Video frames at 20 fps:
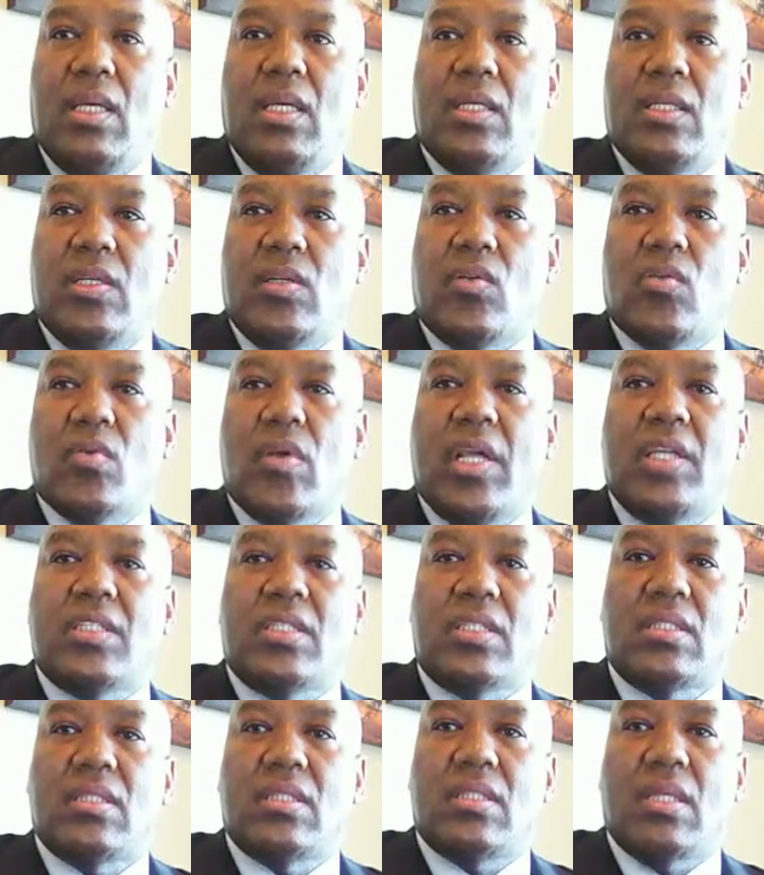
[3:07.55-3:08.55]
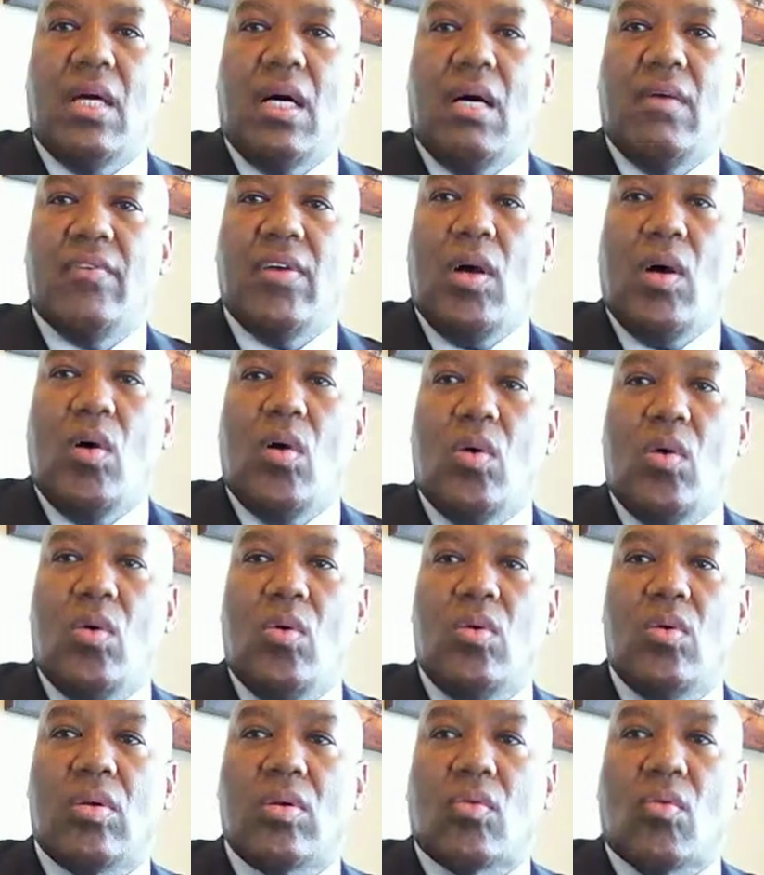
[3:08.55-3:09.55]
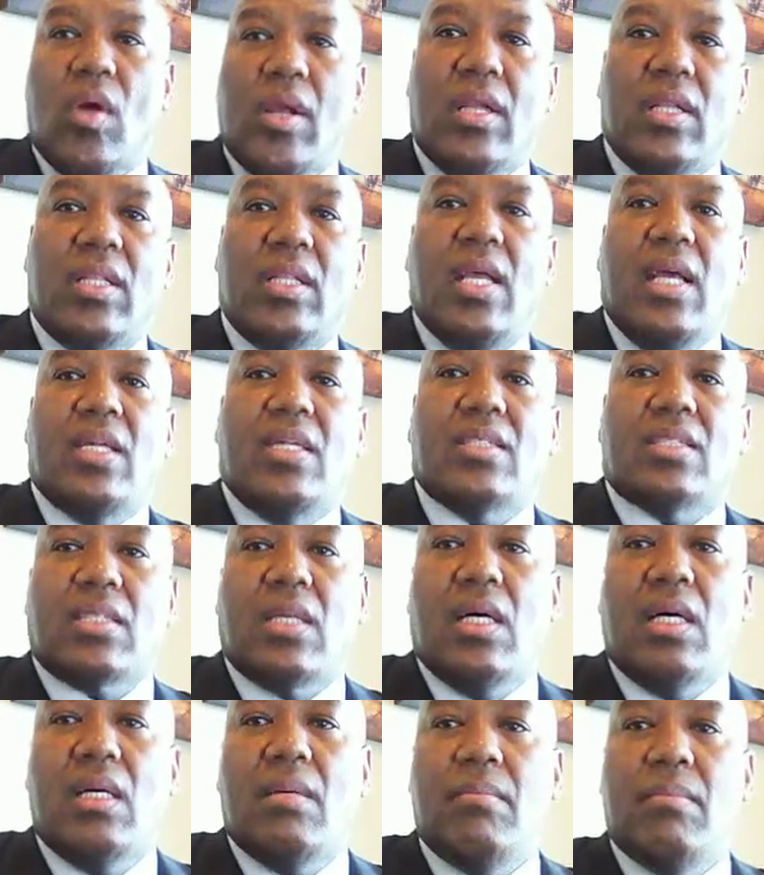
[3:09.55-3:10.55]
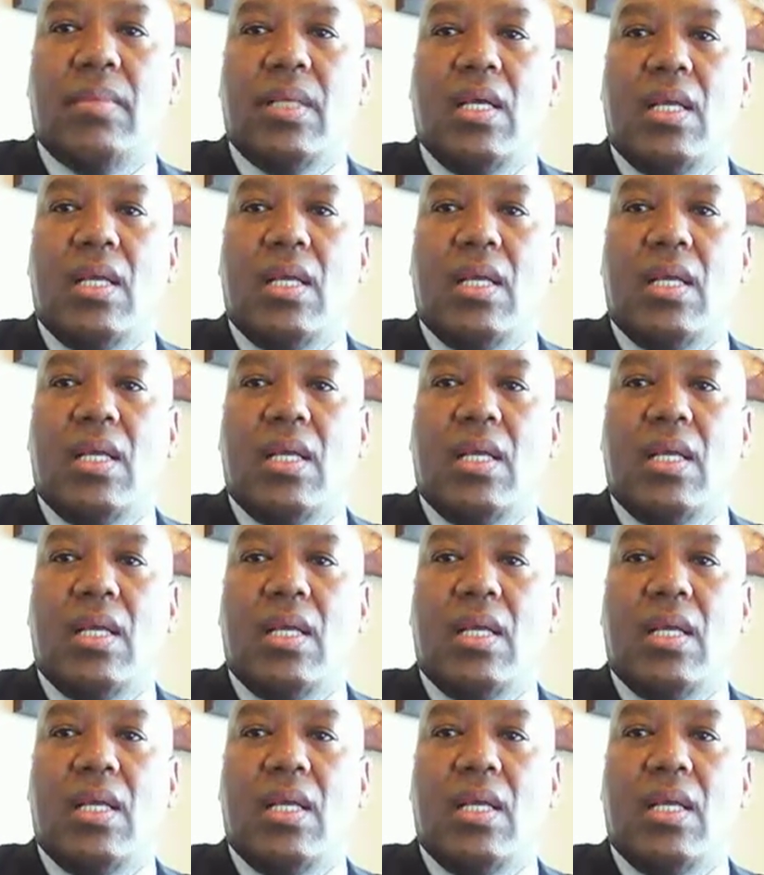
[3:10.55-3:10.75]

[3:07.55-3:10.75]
the creation of a whole greater than the sum